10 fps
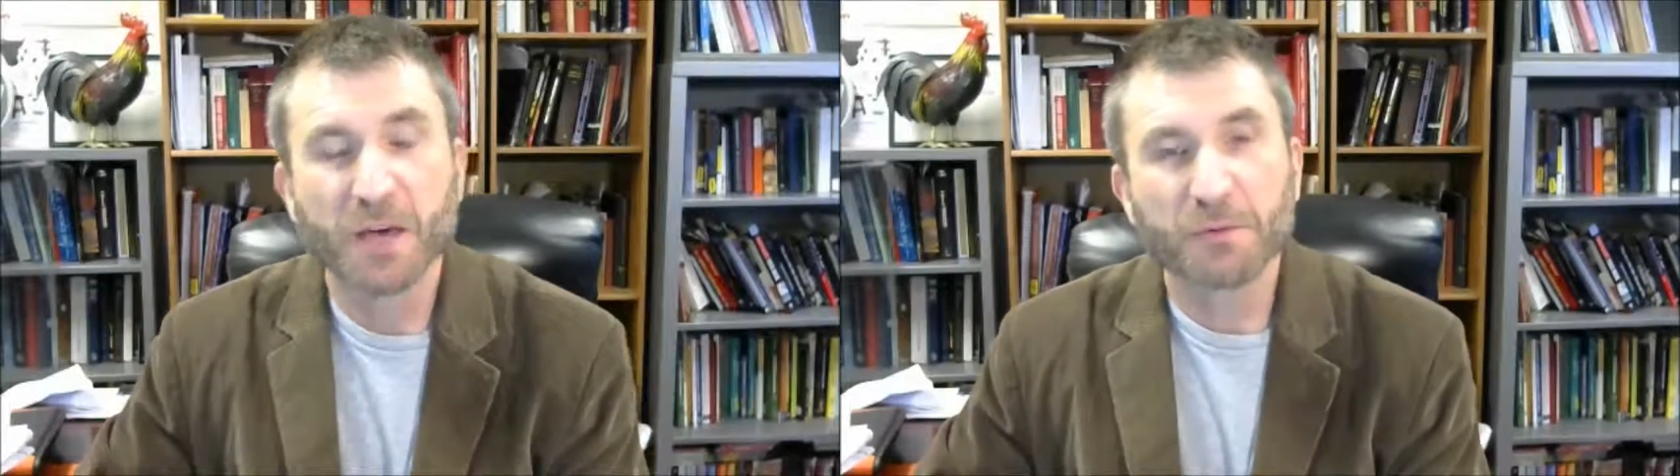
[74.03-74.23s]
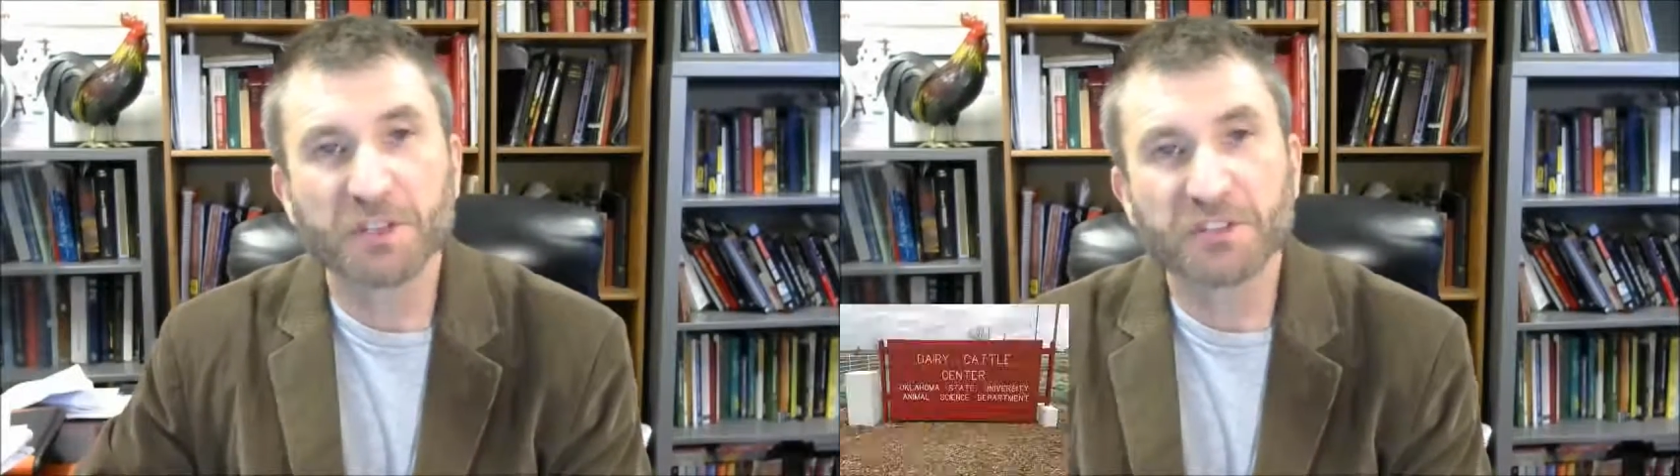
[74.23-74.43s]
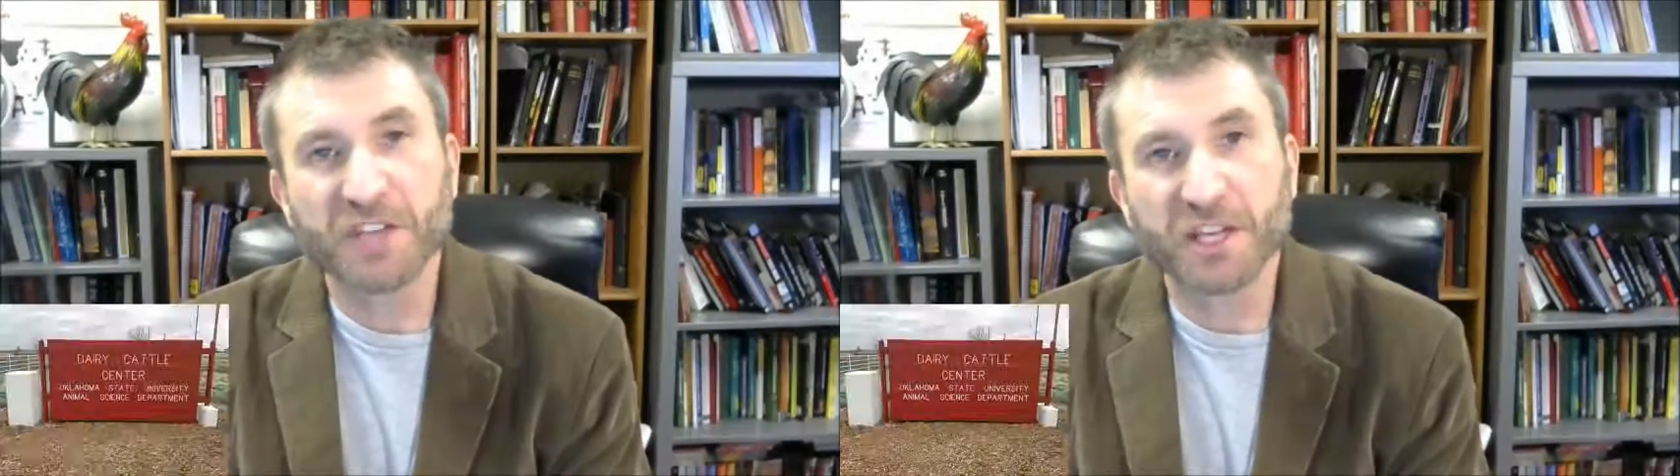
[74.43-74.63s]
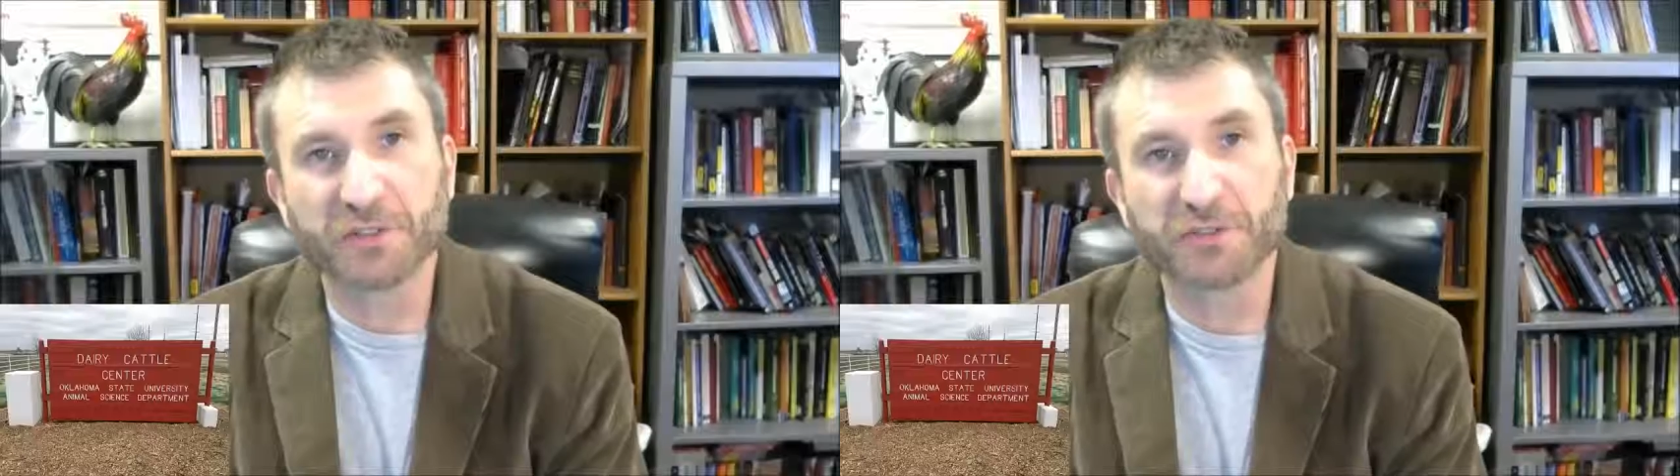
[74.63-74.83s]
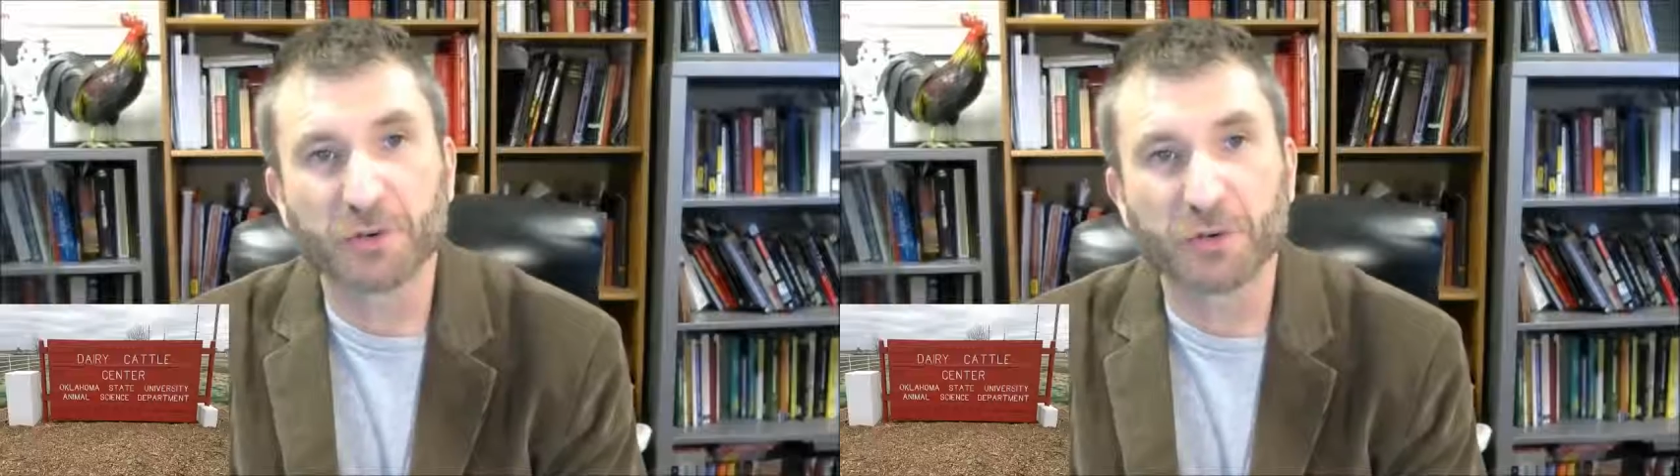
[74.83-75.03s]
We're going to take a
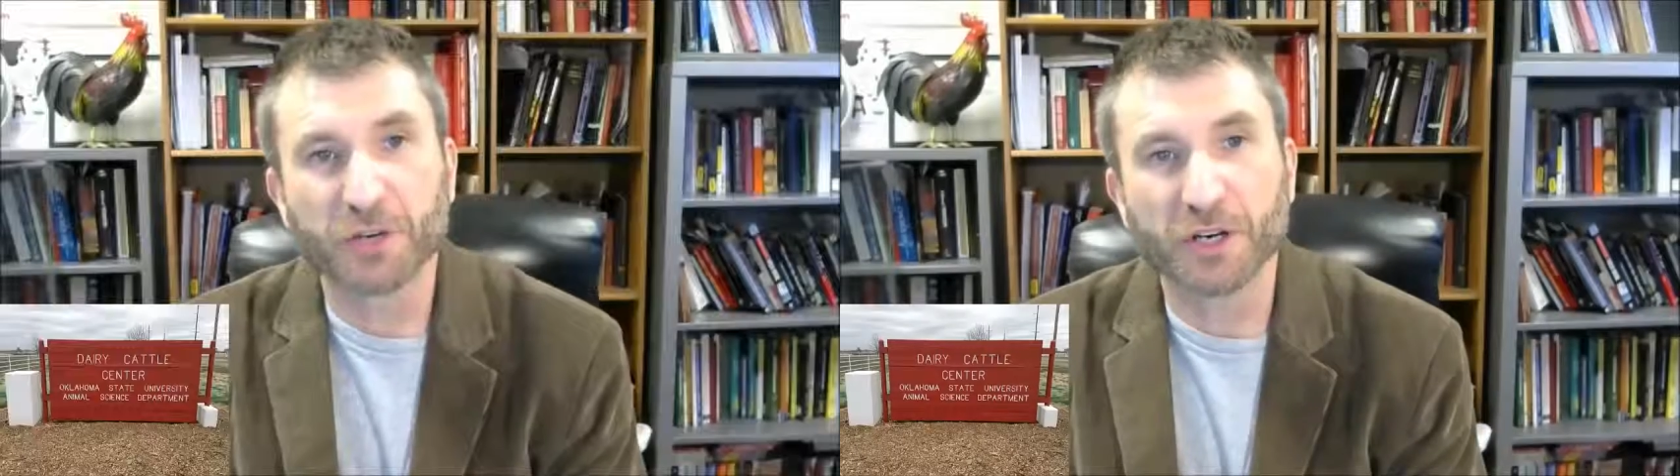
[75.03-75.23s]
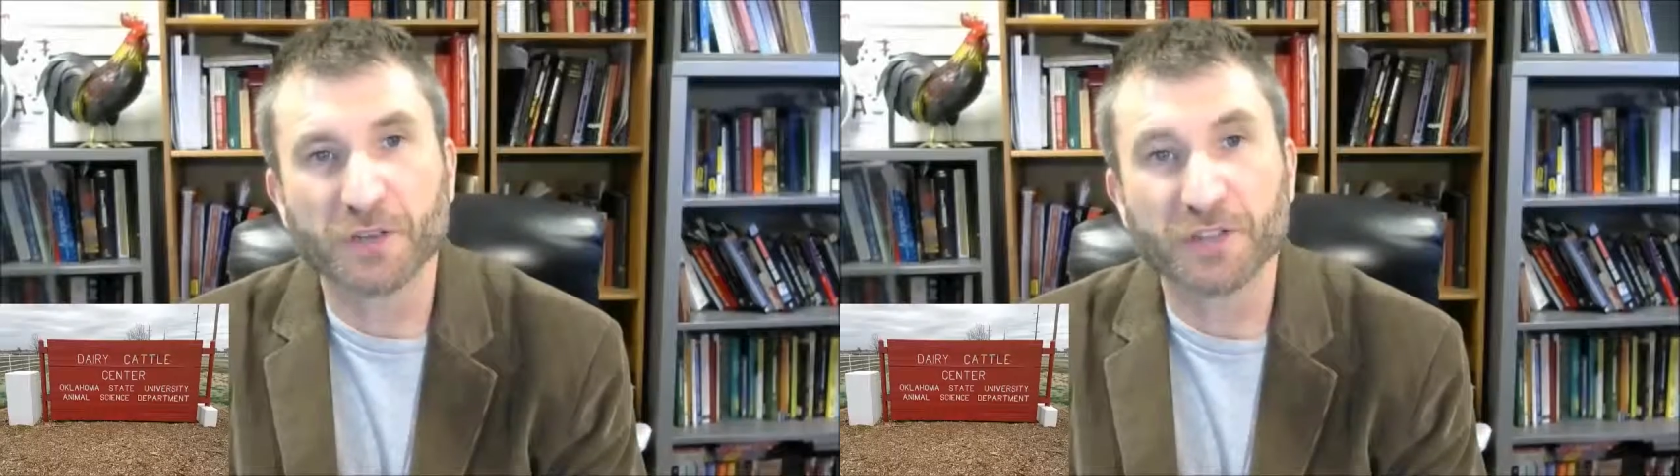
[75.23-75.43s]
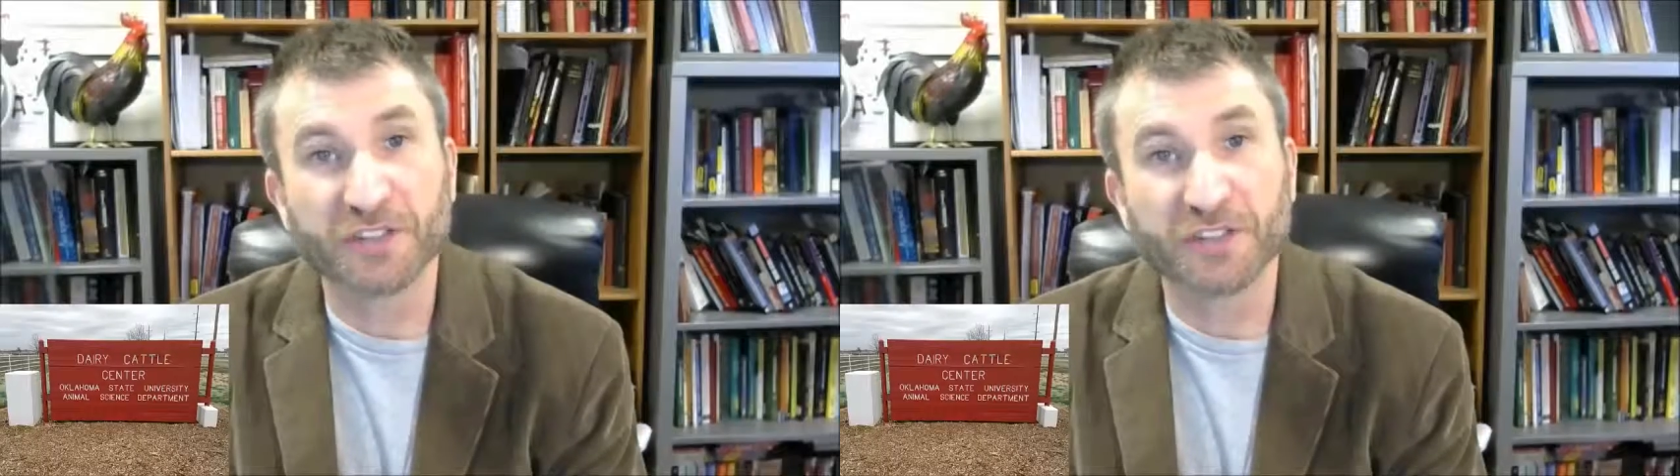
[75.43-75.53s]
tour of the